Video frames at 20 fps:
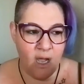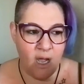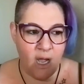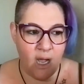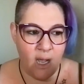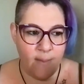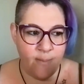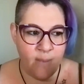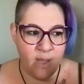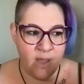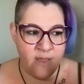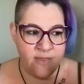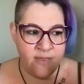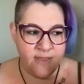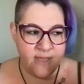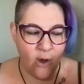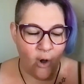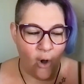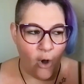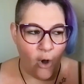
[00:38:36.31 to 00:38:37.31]

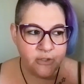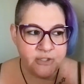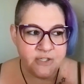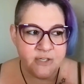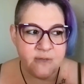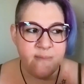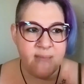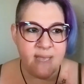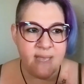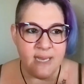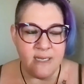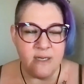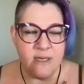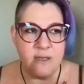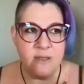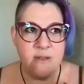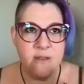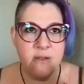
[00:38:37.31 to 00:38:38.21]
The ultimate